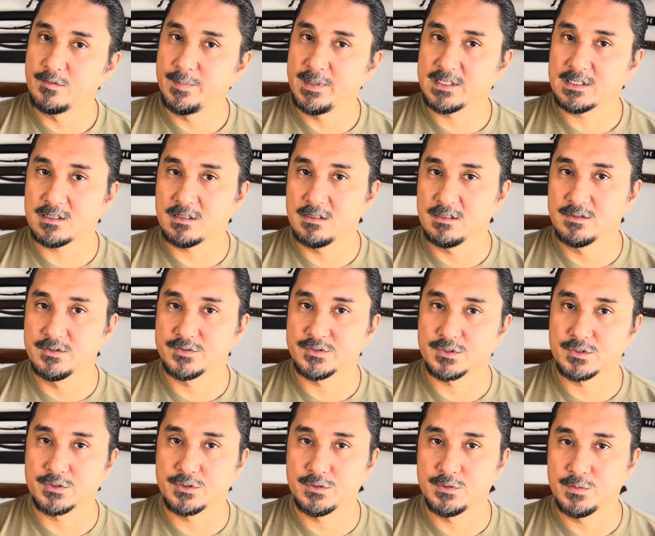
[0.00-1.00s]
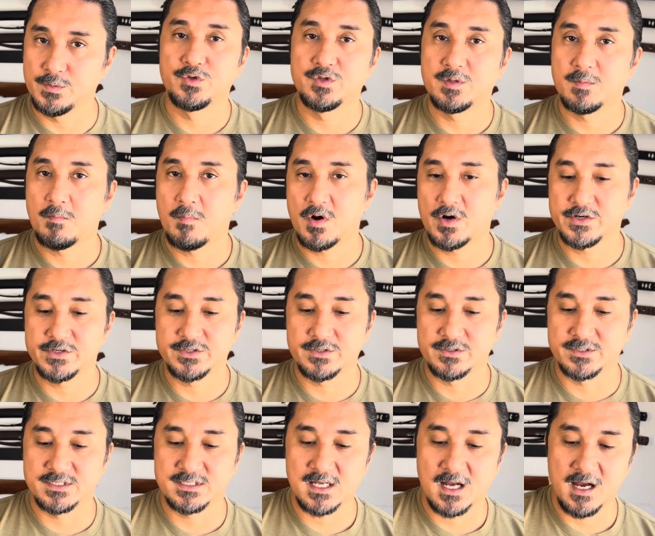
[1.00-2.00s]
bit closer to the martial
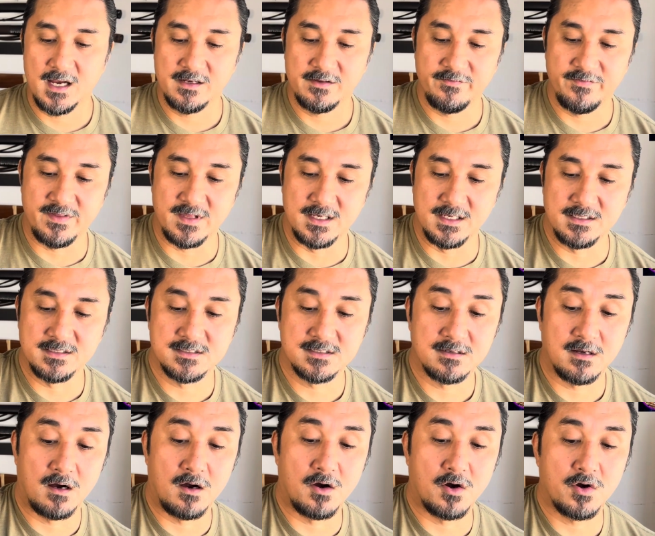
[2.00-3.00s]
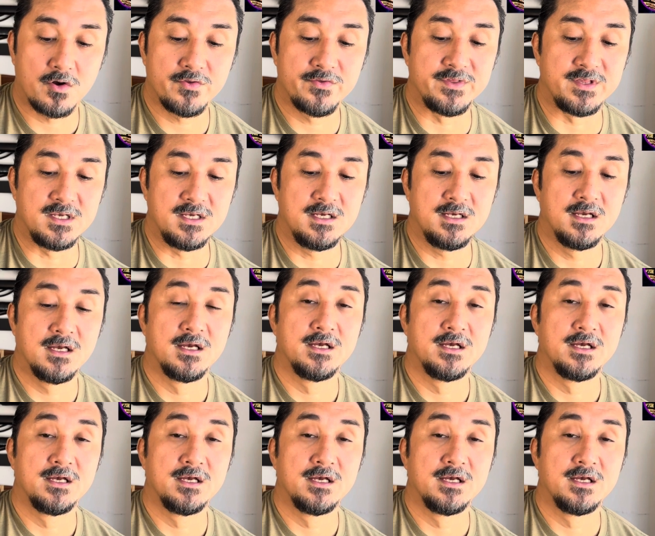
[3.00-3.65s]
side of things, are the